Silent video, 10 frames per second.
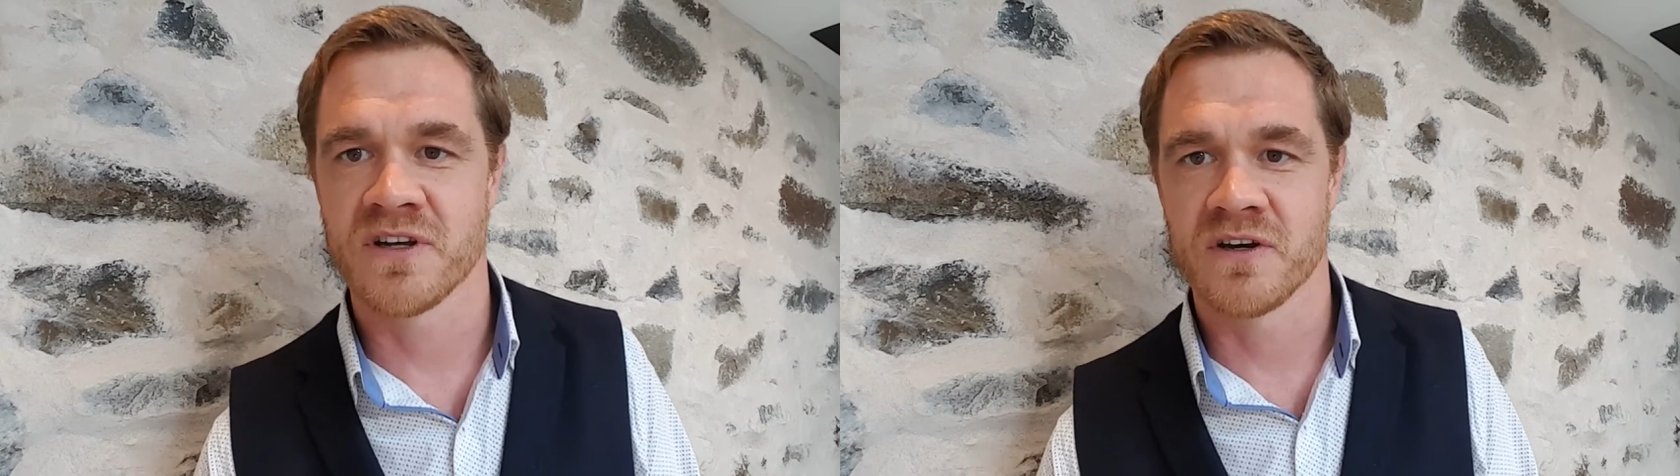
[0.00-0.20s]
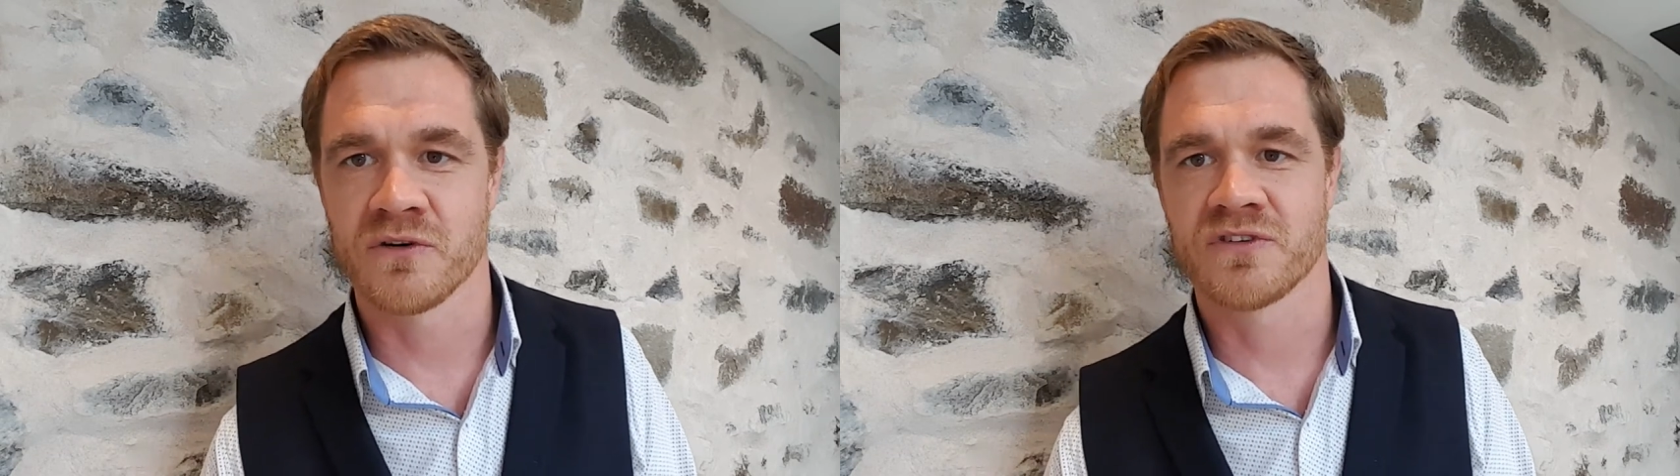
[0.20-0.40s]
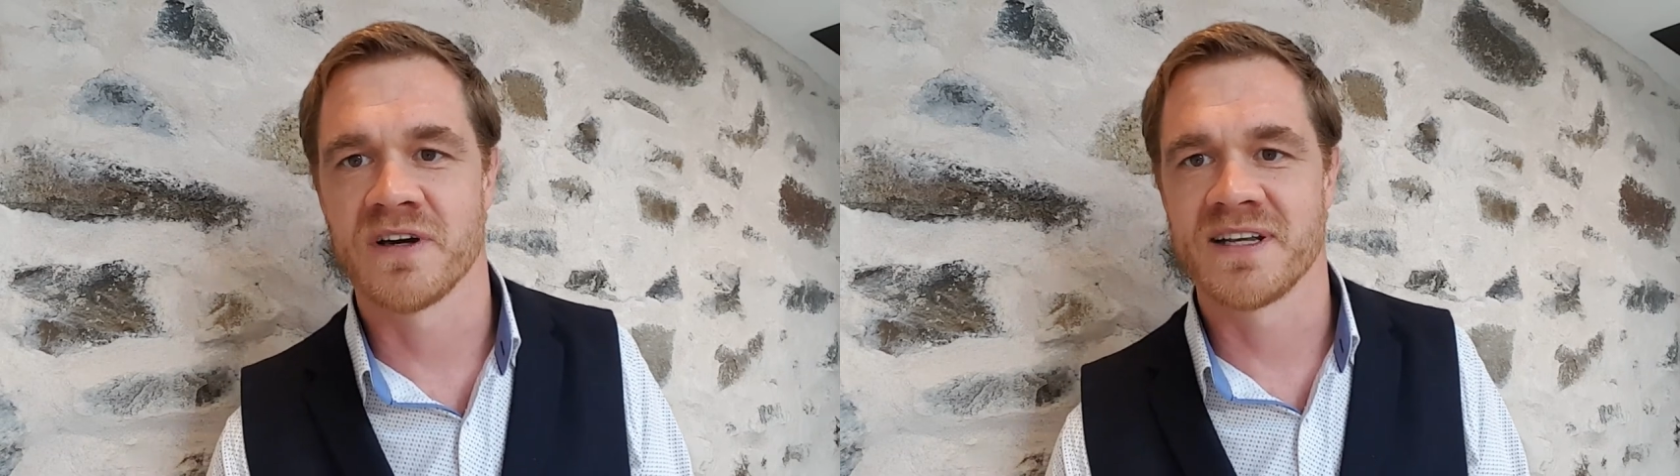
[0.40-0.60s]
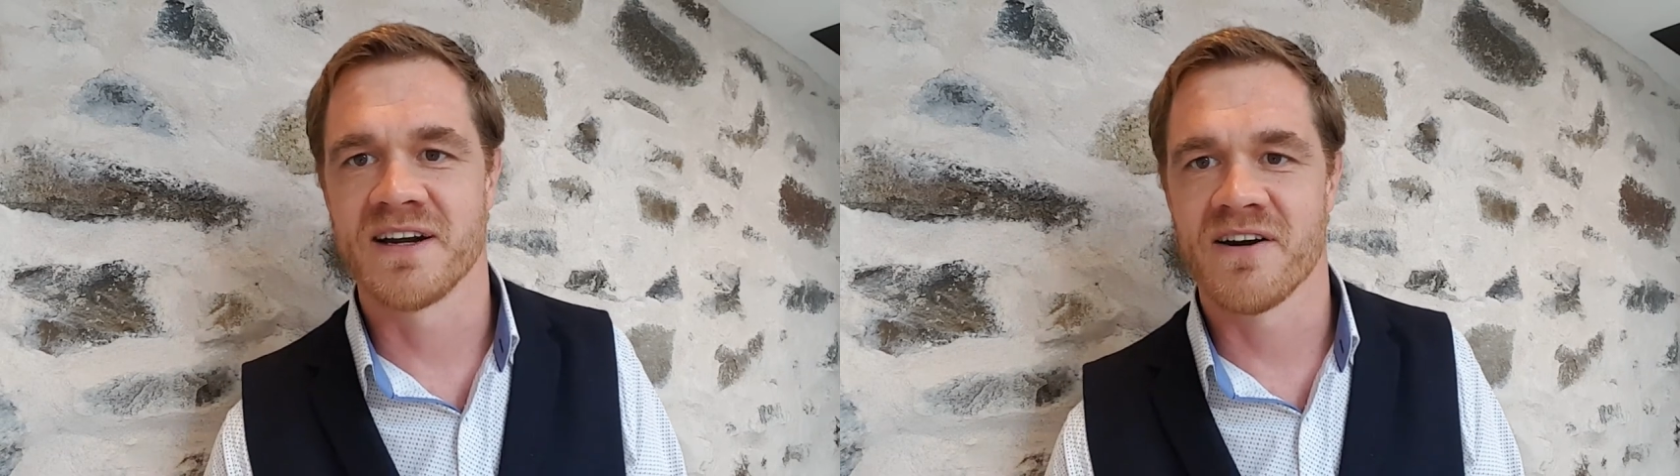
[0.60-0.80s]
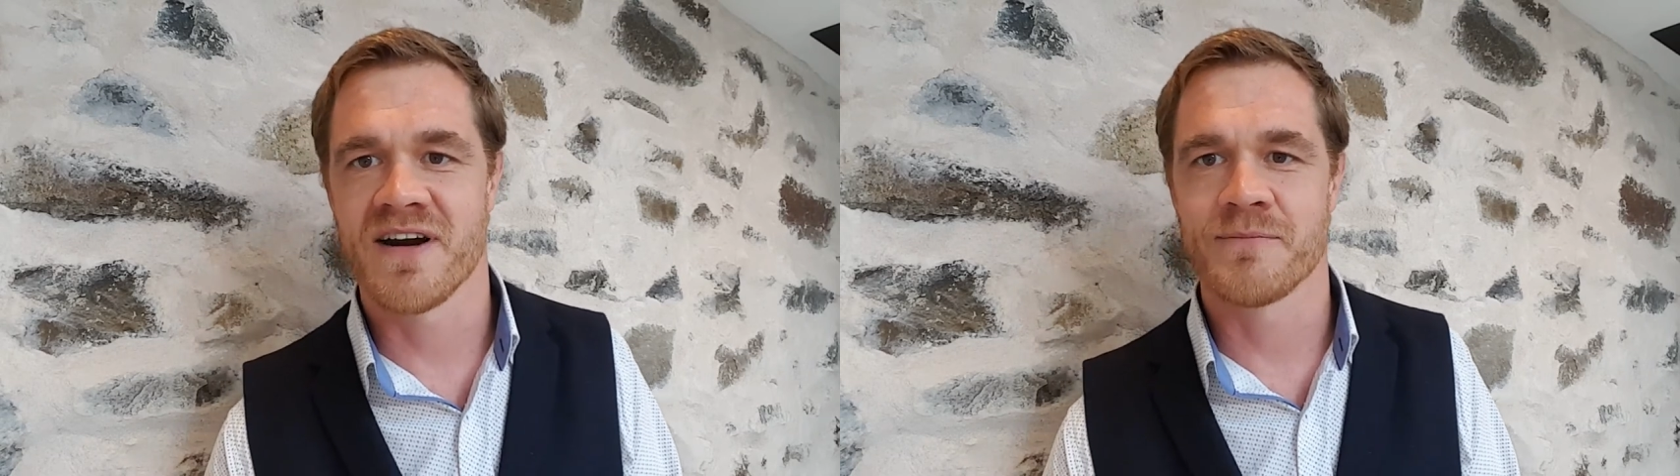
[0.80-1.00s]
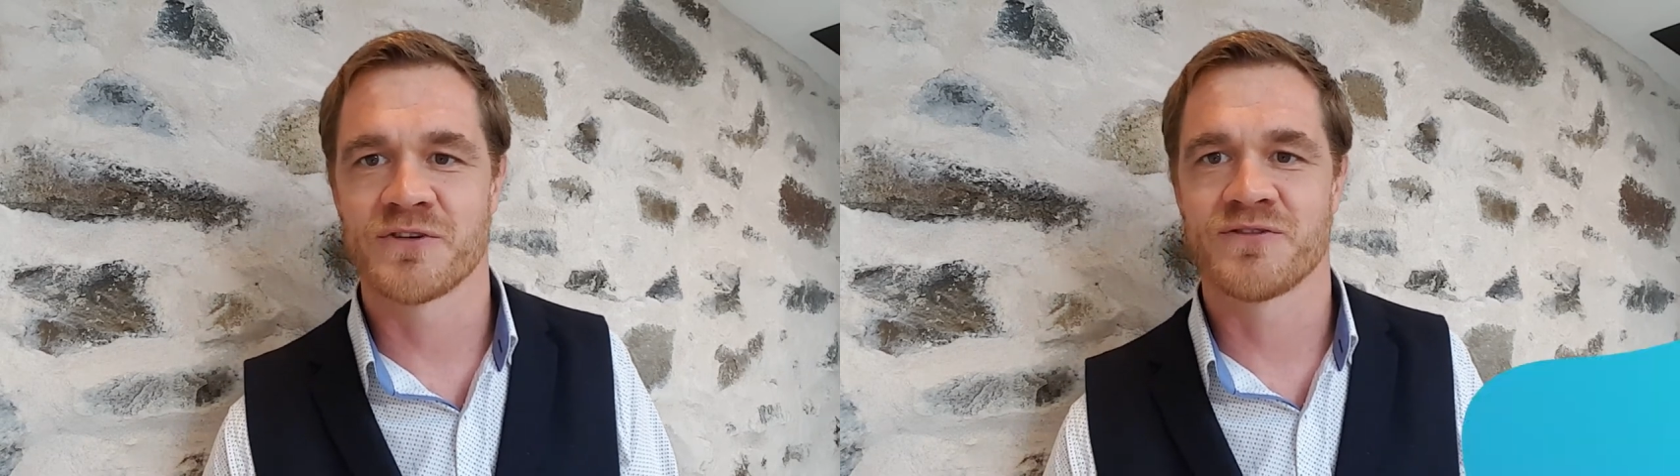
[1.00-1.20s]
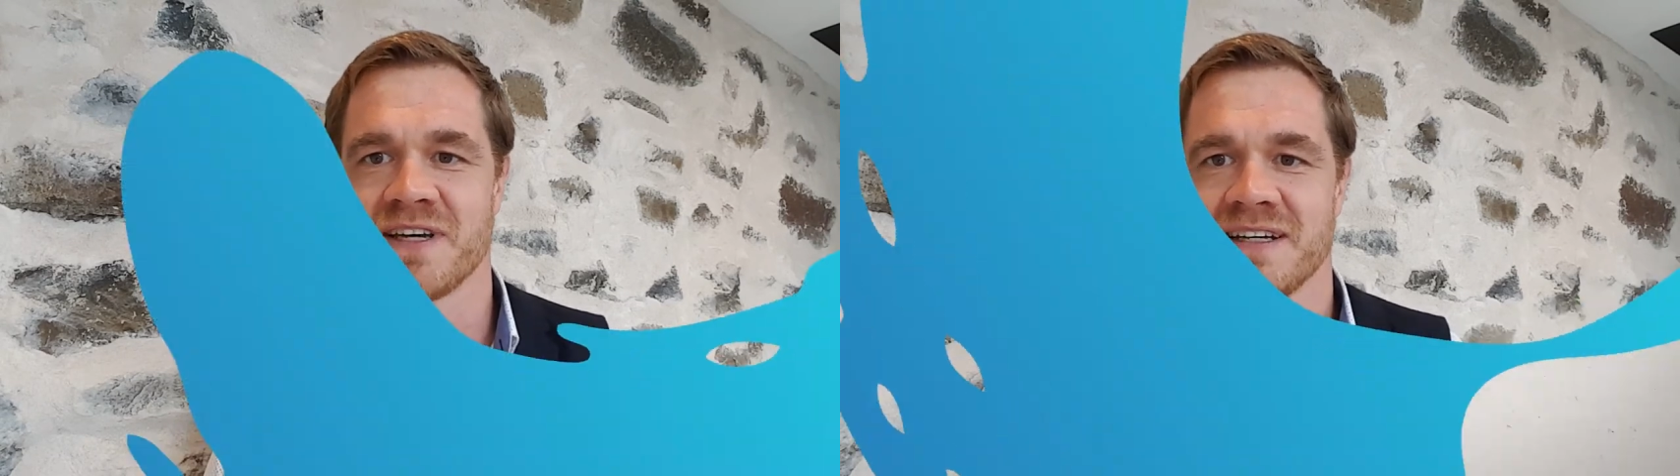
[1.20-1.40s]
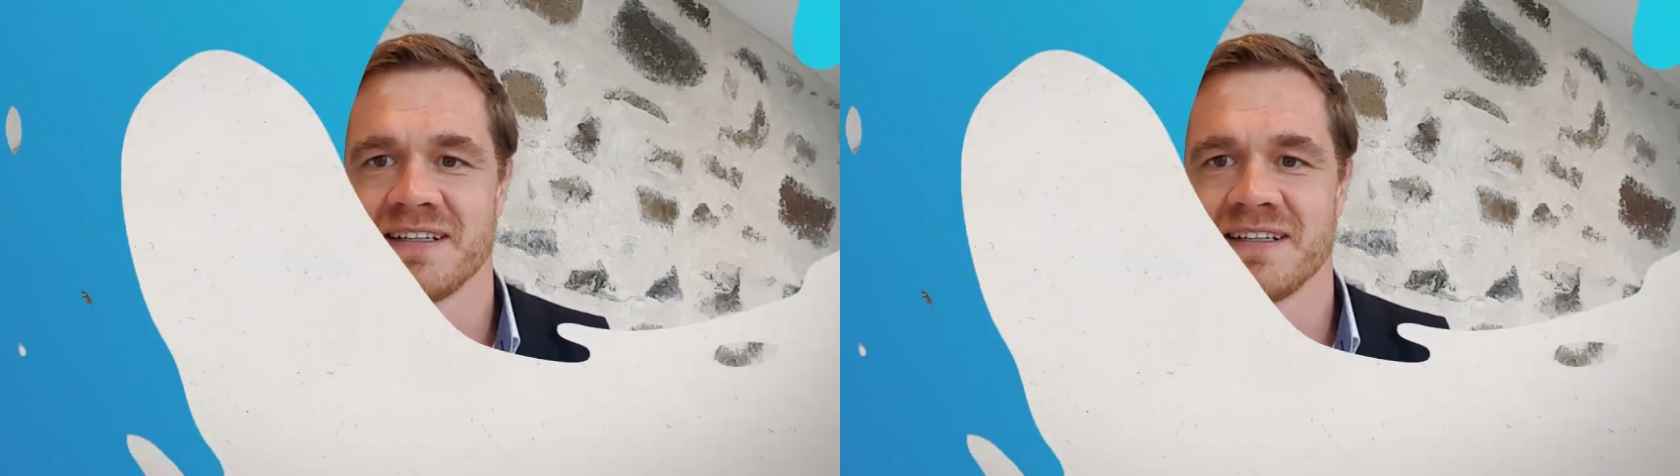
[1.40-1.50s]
dioxide in our atmosphere.